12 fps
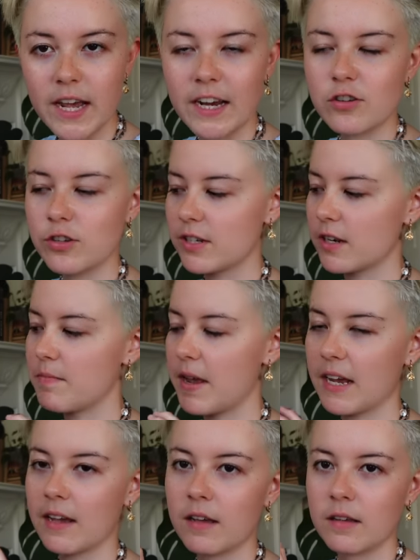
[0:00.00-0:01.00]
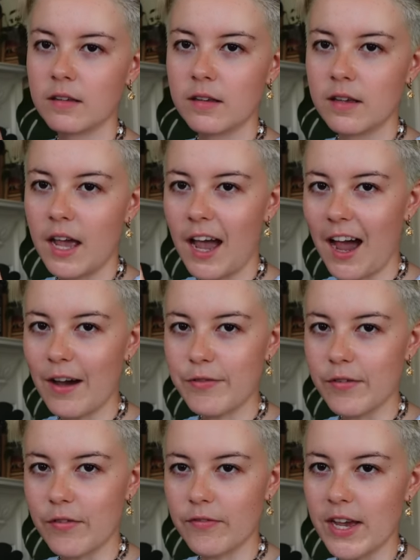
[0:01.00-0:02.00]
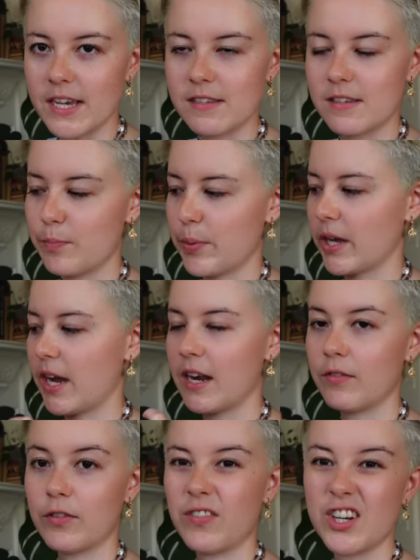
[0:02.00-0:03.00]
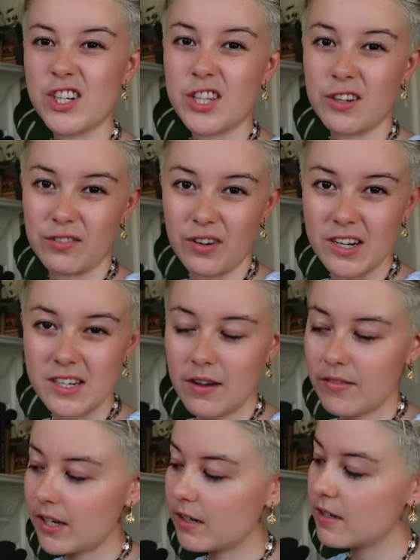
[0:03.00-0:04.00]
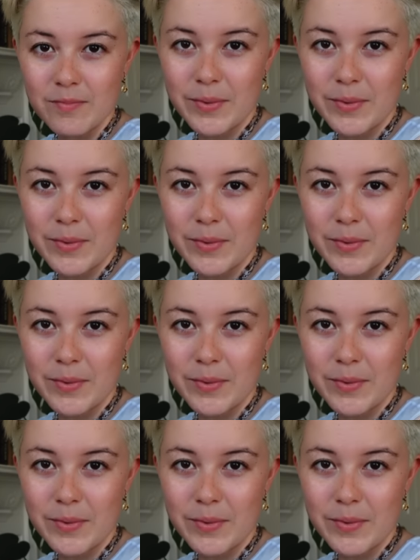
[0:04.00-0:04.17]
I actually did make half of a vest, but I never finished the front of it.